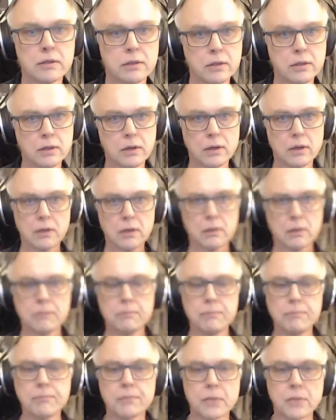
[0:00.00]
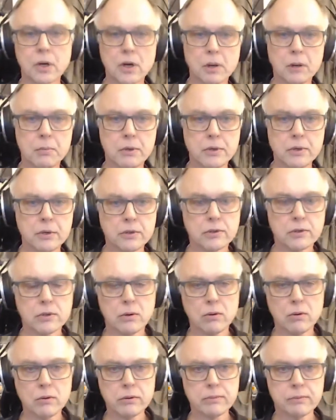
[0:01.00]
a couple of years
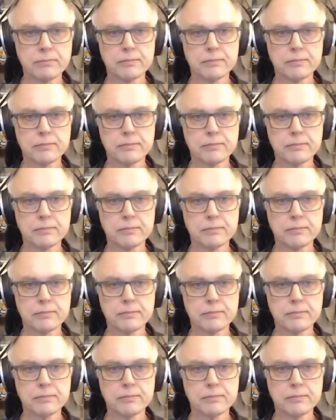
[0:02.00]
old.